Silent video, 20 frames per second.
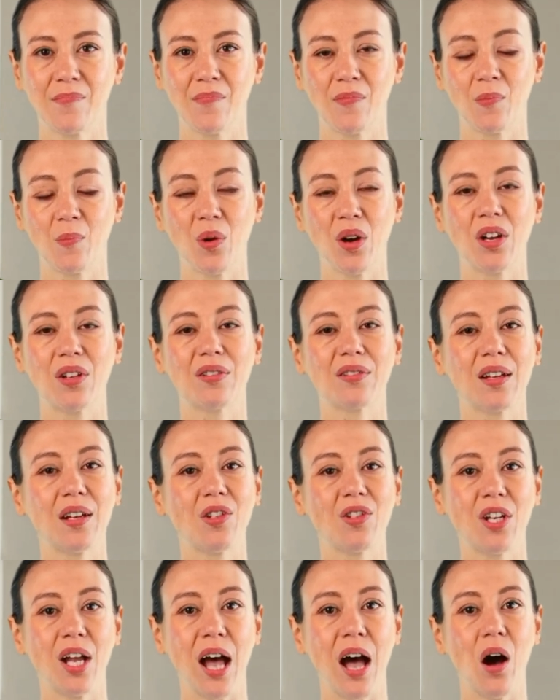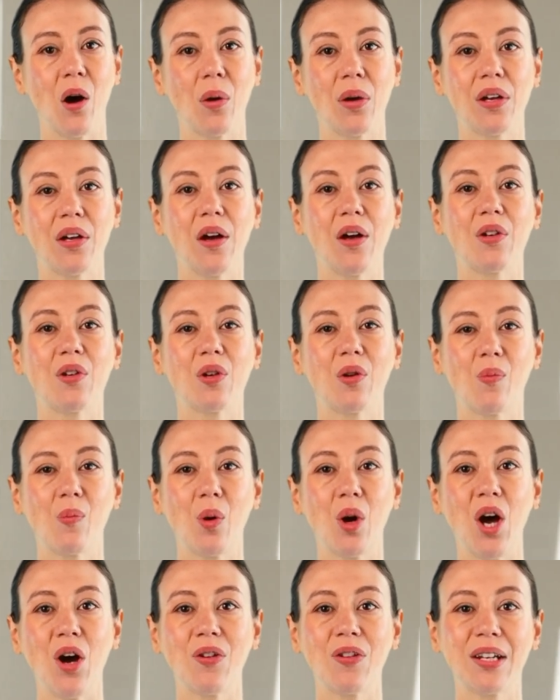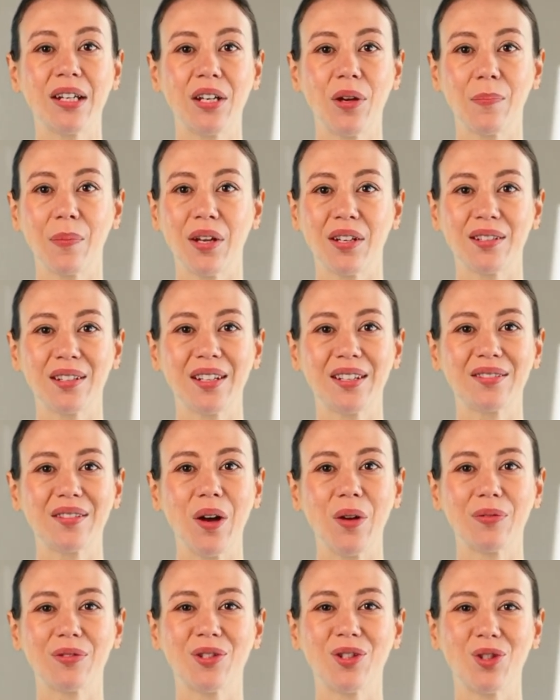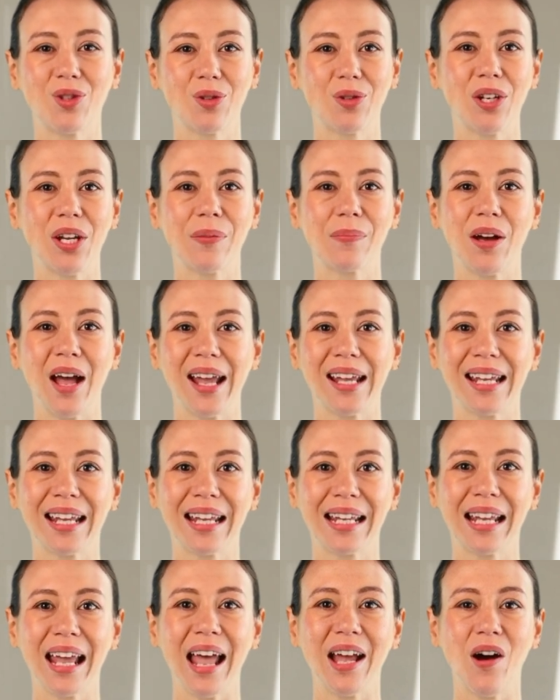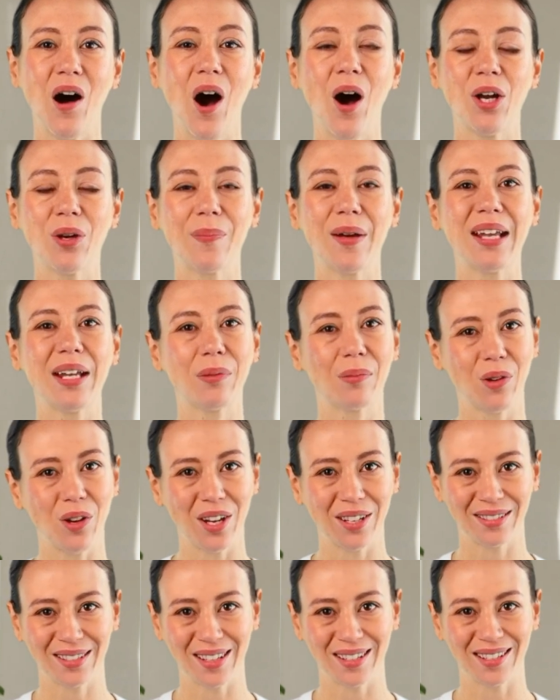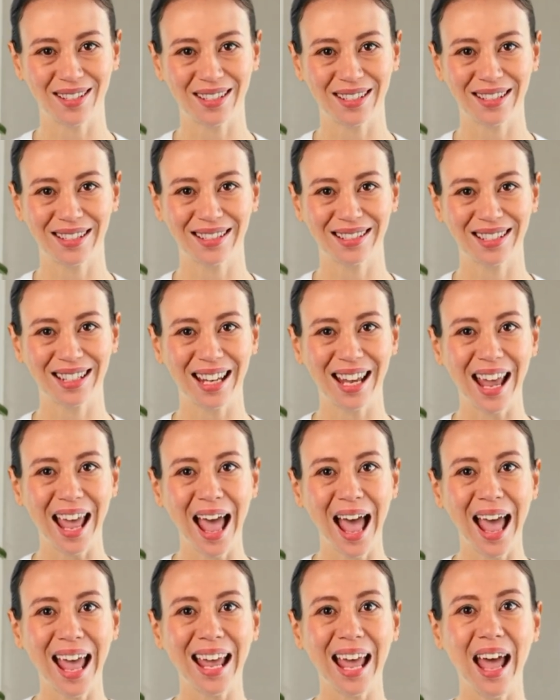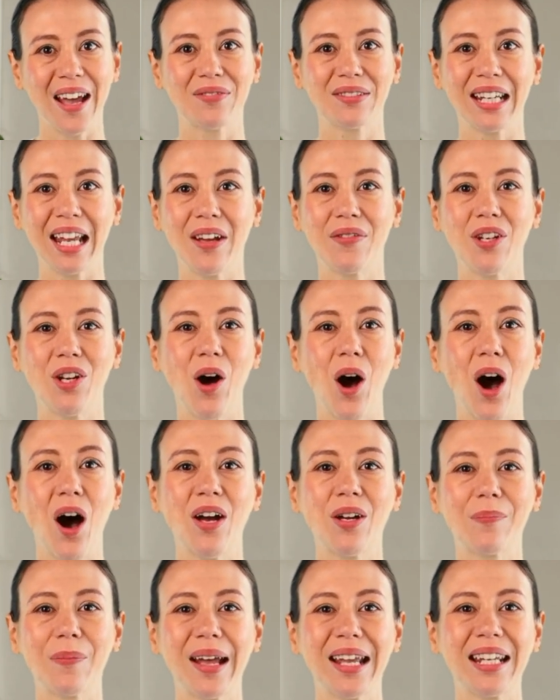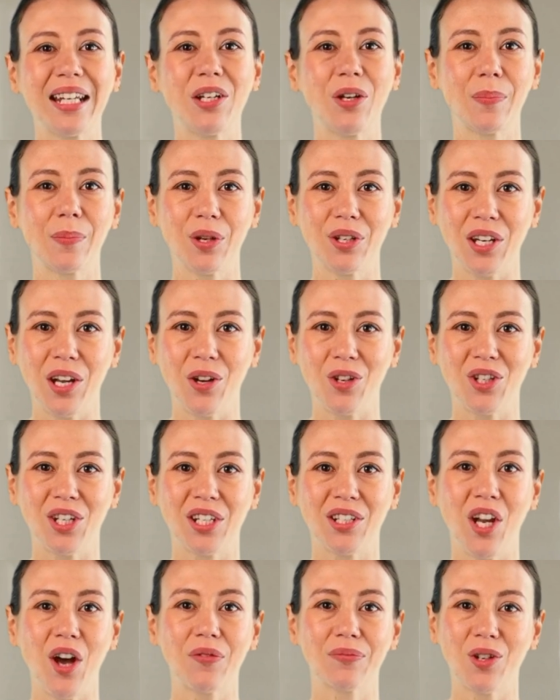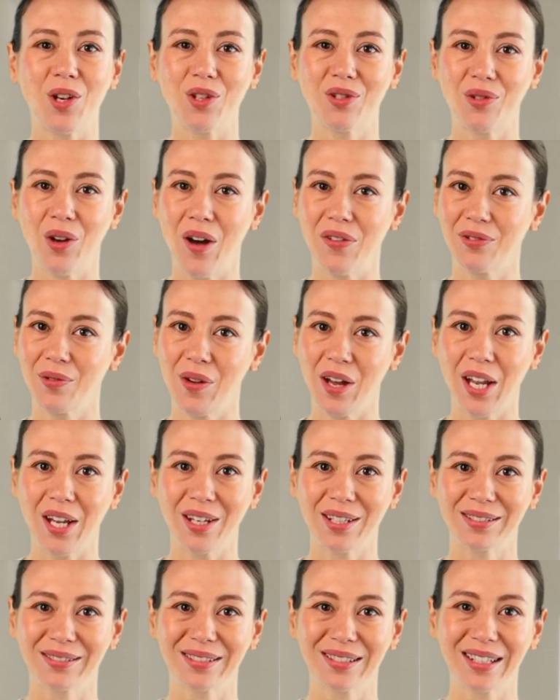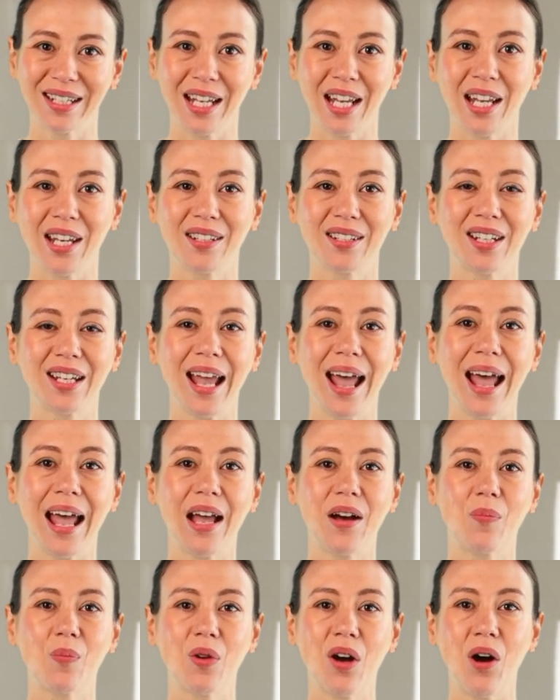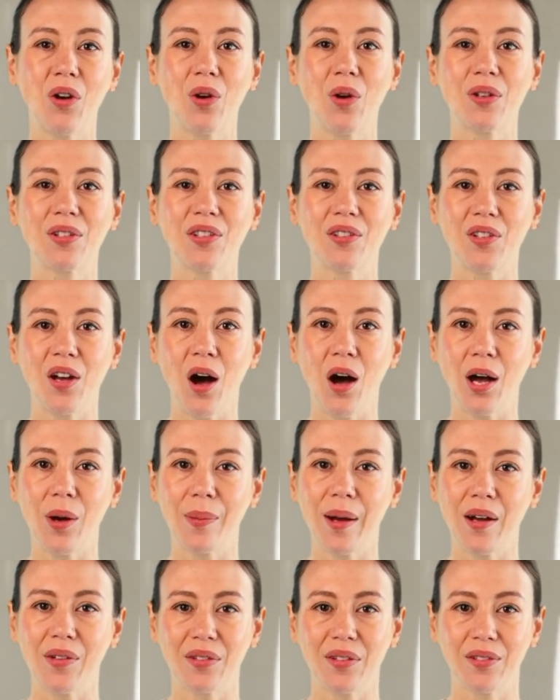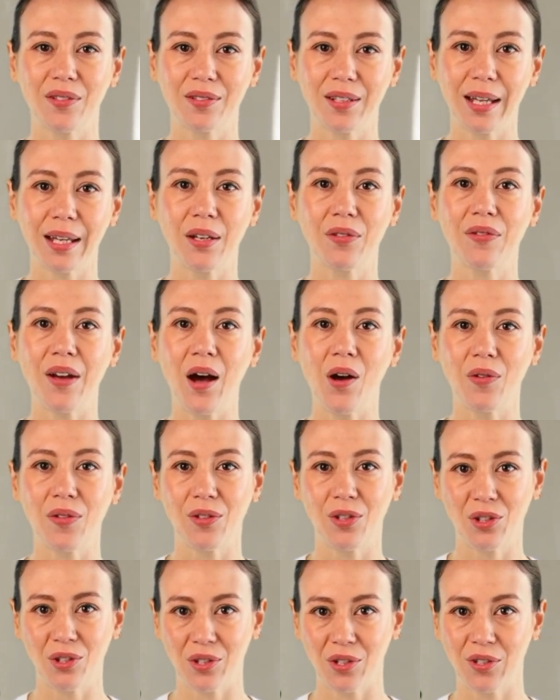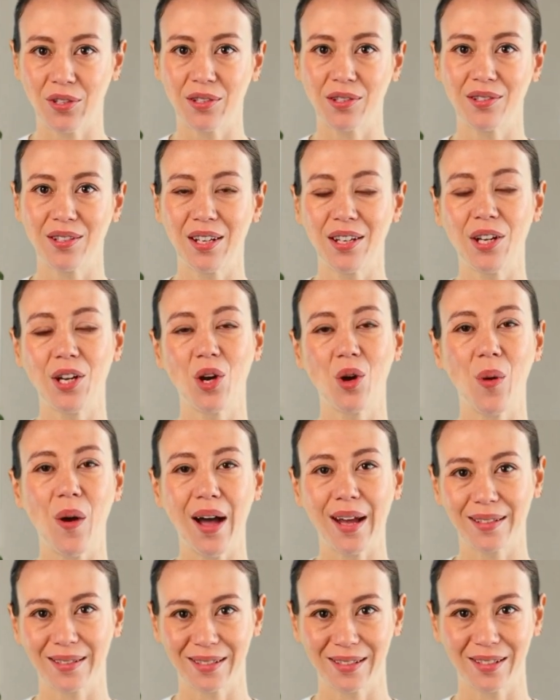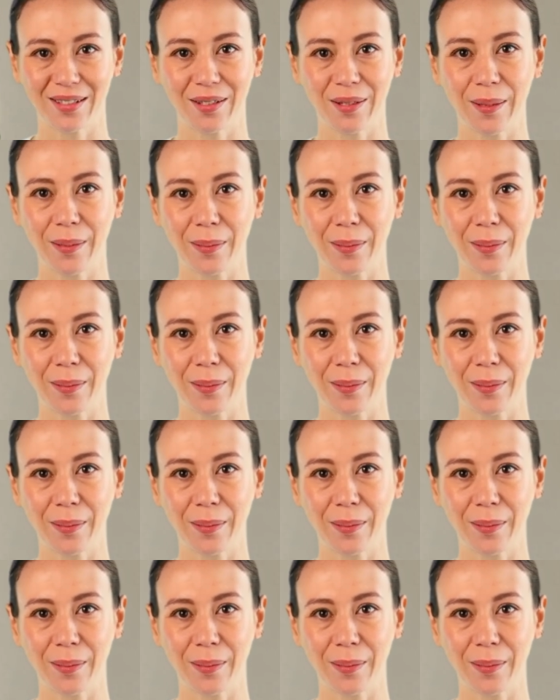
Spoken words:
We're Sentia Health. We're in the business of streamlining and automating processes and have even automated the production of new software. Today, we are going to talk about the state of health insurance in the US.